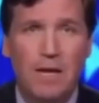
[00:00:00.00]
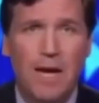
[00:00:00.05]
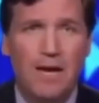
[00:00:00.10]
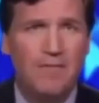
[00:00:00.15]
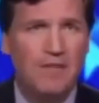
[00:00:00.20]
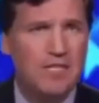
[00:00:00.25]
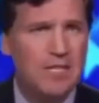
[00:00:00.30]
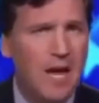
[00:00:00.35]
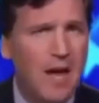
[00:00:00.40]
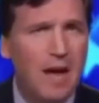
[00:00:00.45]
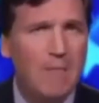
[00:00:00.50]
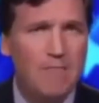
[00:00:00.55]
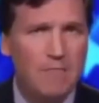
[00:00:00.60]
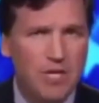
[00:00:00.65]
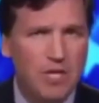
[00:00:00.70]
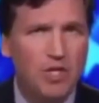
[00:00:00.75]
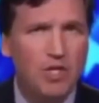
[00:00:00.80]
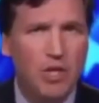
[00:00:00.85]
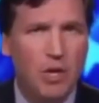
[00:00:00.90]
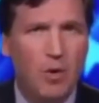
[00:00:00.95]
At the time,
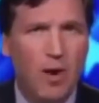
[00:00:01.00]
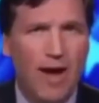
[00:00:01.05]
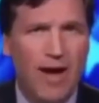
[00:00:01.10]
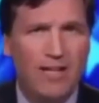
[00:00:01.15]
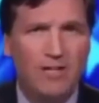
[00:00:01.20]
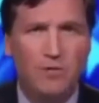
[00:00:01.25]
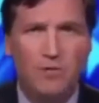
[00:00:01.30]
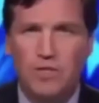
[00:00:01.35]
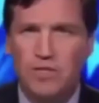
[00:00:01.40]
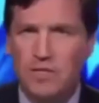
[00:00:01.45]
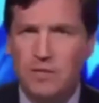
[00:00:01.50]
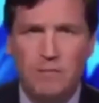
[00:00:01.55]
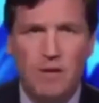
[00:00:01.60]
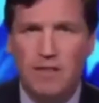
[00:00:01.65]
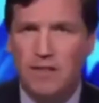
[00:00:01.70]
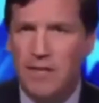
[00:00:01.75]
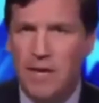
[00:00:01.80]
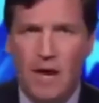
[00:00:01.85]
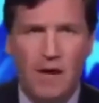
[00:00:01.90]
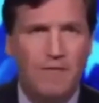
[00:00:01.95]
this show asked what seemed
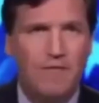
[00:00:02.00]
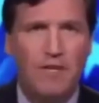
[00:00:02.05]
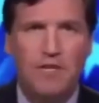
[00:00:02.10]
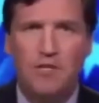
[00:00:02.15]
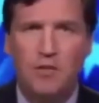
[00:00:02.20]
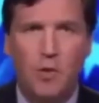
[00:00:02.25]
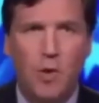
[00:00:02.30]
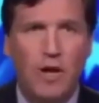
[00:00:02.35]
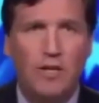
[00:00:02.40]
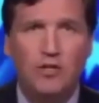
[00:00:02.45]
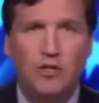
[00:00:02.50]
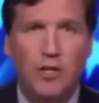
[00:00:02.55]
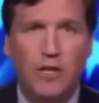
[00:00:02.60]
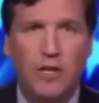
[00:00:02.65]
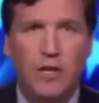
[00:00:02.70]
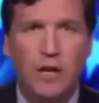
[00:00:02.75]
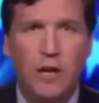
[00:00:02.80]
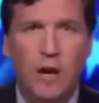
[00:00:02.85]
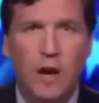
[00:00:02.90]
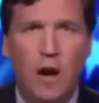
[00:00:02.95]
like the obvious
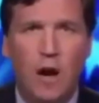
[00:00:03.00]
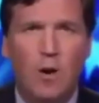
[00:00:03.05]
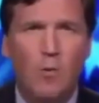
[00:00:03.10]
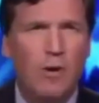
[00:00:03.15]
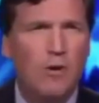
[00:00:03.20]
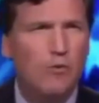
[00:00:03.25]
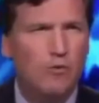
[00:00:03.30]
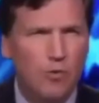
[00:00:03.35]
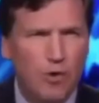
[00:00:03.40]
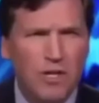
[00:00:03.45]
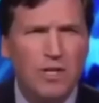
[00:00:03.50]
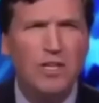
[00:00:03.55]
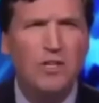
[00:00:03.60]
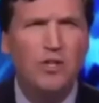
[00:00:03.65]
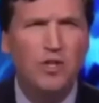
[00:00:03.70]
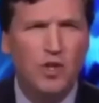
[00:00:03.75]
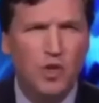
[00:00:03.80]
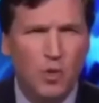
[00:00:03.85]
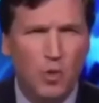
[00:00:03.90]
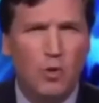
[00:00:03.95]
question: are we really
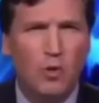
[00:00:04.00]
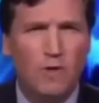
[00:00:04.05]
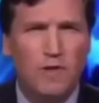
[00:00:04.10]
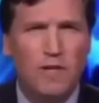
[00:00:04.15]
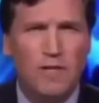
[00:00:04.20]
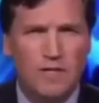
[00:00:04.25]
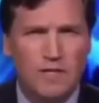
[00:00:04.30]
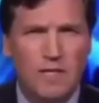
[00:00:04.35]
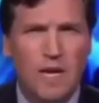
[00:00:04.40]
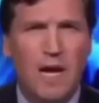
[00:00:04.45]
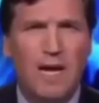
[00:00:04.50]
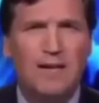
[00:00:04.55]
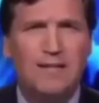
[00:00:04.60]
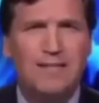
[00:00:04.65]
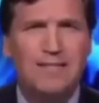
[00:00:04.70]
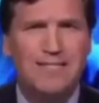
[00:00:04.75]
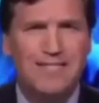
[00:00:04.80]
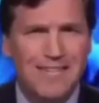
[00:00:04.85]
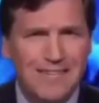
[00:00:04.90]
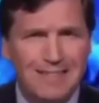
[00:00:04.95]
sure that
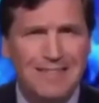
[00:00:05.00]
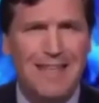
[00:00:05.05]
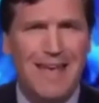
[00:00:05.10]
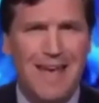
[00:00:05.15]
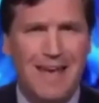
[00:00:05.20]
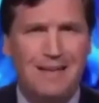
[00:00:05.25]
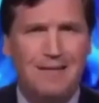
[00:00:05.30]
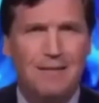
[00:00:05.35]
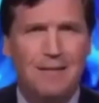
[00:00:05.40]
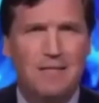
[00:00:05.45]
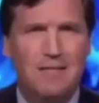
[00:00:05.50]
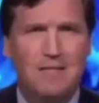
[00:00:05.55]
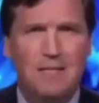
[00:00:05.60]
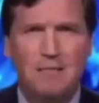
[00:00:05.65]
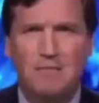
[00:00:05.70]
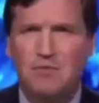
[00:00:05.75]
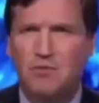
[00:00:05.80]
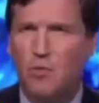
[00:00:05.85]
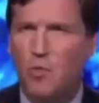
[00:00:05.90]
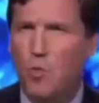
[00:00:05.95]
Assad did that? It
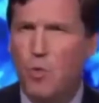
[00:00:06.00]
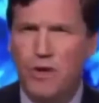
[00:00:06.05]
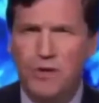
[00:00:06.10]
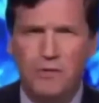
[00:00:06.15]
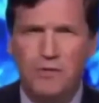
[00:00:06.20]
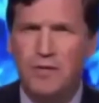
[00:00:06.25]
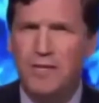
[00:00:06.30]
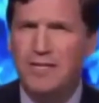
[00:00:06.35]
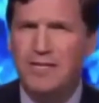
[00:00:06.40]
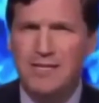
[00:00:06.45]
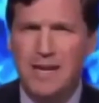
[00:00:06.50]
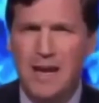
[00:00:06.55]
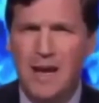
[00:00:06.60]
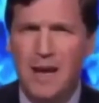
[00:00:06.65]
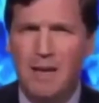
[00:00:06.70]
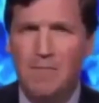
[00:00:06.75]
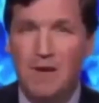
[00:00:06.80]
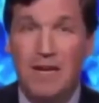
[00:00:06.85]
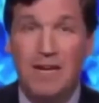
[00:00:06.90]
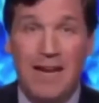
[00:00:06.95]
seems weirdly
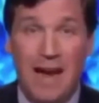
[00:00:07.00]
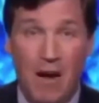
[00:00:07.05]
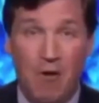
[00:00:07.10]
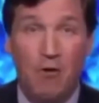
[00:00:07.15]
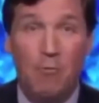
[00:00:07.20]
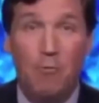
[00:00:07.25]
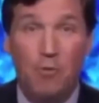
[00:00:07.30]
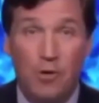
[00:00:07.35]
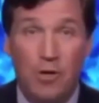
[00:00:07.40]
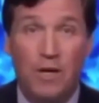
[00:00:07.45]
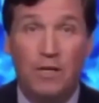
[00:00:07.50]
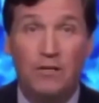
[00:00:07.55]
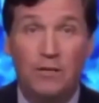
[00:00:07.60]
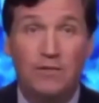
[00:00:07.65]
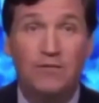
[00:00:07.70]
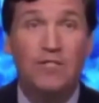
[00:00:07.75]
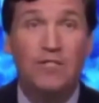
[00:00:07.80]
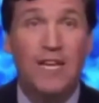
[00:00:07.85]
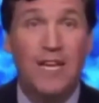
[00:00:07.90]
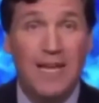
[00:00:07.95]
timed and
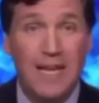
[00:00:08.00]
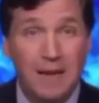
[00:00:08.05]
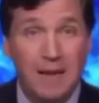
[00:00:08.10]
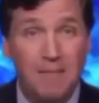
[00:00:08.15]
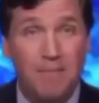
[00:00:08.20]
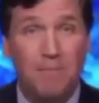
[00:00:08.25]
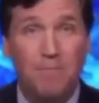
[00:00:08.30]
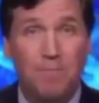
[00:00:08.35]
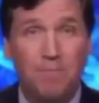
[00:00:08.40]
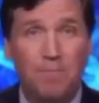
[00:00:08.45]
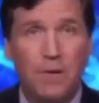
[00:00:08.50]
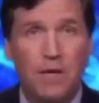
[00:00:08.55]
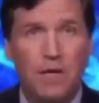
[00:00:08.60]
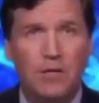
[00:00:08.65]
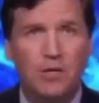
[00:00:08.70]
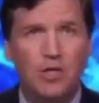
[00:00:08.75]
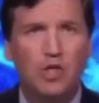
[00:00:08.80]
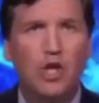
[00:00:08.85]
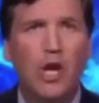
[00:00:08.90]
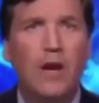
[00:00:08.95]
counterproductive to him.
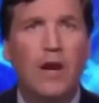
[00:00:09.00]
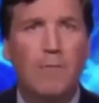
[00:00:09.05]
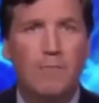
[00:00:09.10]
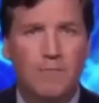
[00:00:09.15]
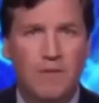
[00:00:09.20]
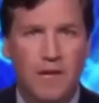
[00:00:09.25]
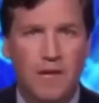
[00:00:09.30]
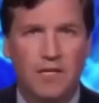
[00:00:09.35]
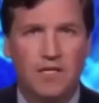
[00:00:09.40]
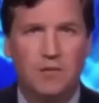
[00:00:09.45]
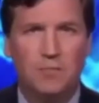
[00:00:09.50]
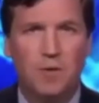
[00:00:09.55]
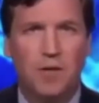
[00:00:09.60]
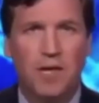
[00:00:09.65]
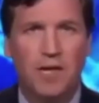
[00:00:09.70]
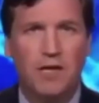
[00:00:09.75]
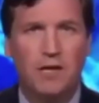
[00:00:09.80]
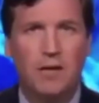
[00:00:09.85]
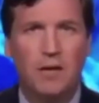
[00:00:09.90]
Shut up, they explained.